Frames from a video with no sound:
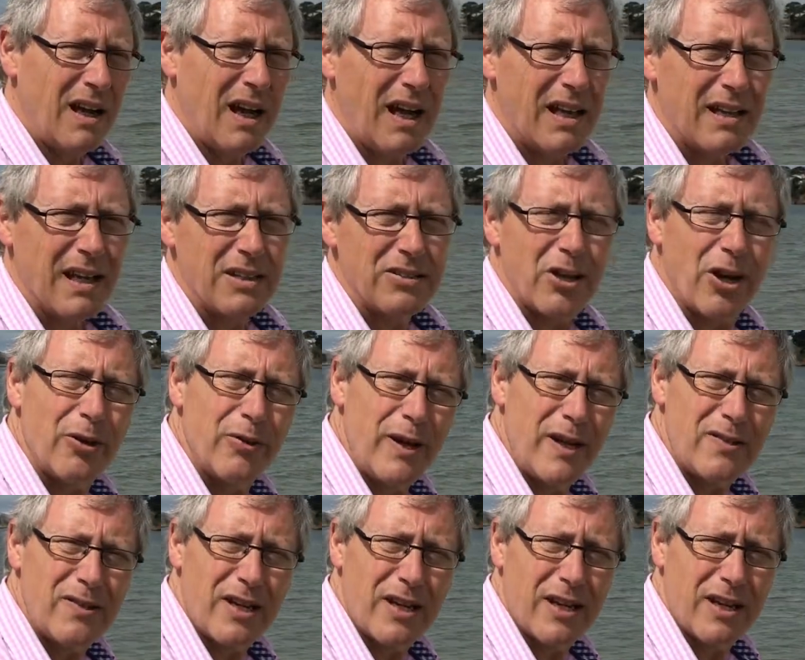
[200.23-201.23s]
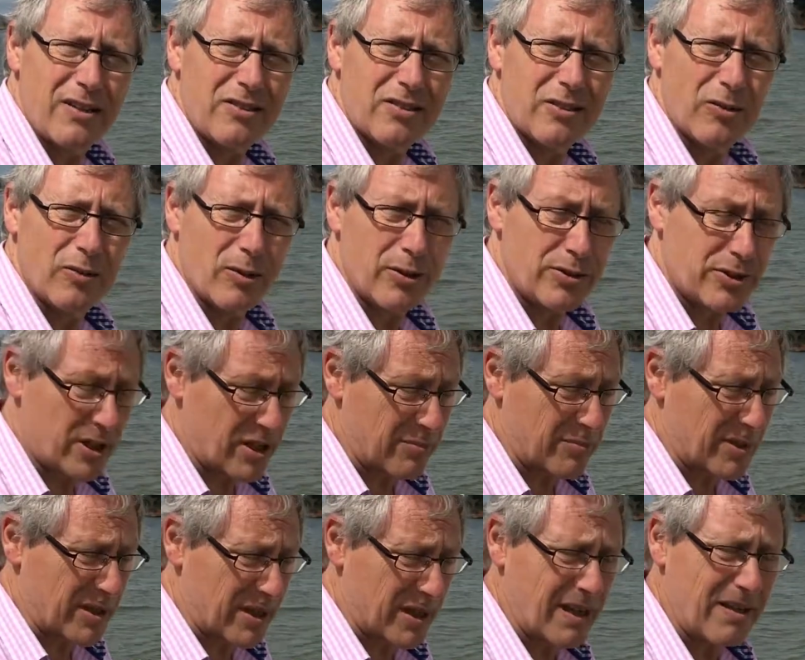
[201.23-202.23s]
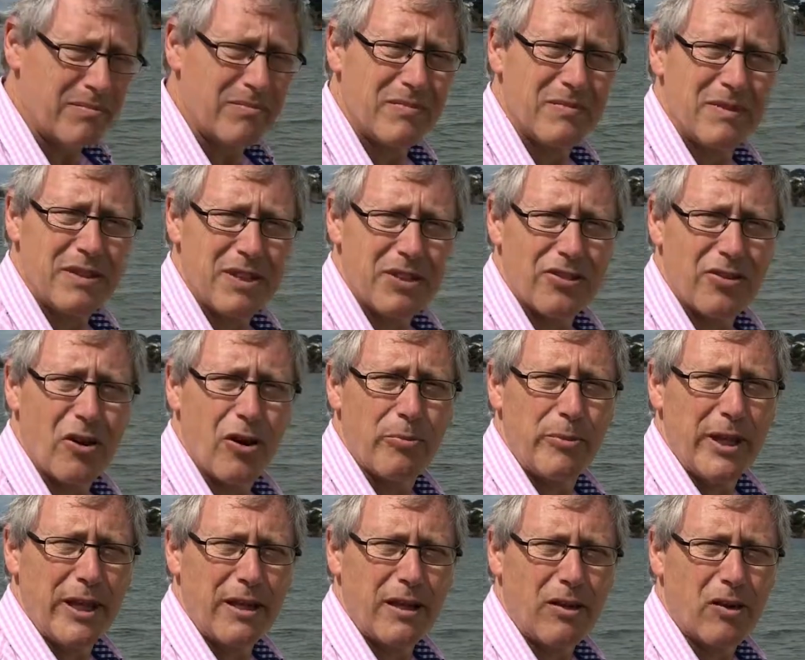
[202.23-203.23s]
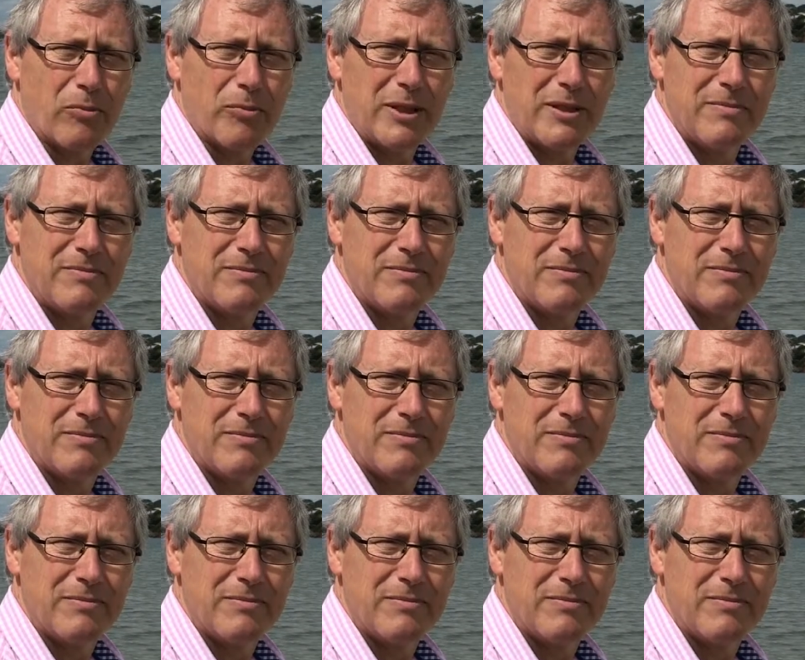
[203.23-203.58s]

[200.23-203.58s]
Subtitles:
and that's how easy it is to legitimately disarm the alarm.